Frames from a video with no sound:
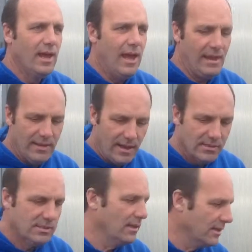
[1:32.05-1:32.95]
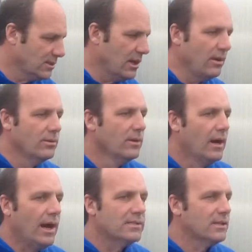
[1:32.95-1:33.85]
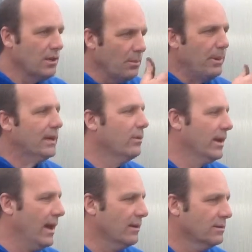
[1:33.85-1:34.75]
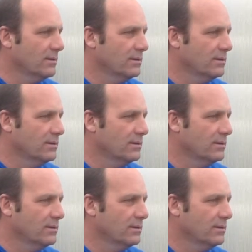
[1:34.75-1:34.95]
And then I said, "Let's go." I said, "Go pick one out.